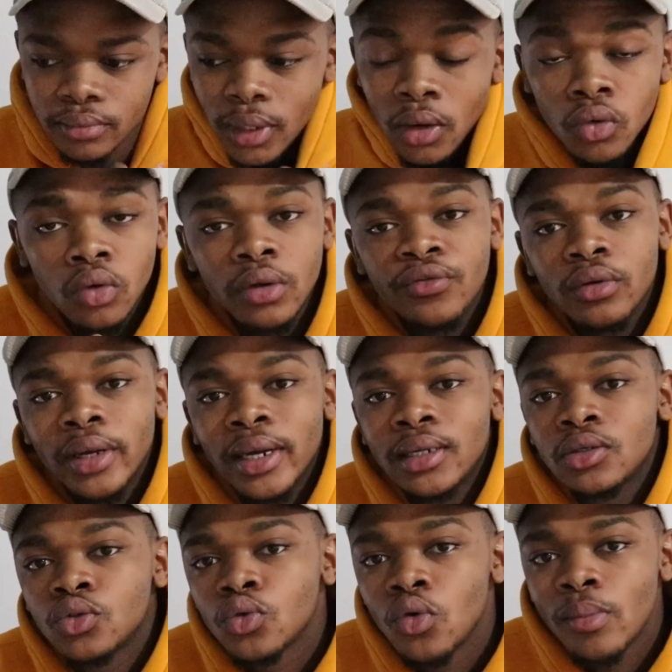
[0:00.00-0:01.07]
I don't know if you
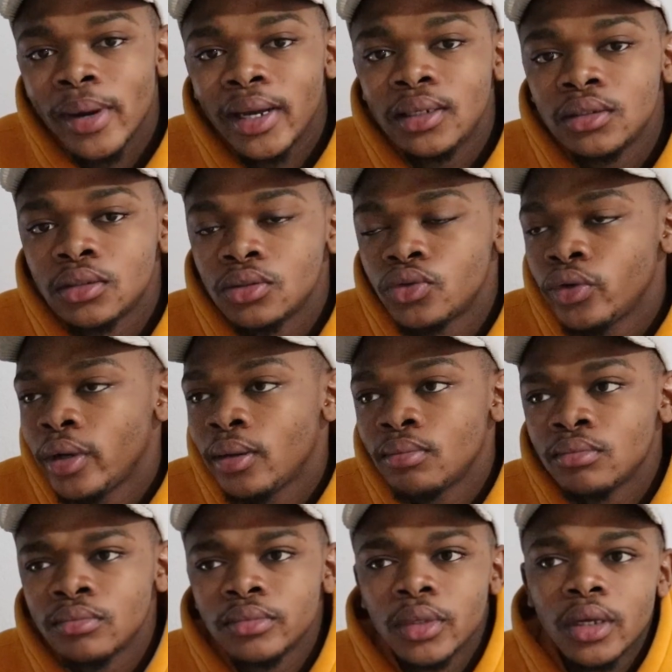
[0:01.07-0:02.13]
guys saw my Instagram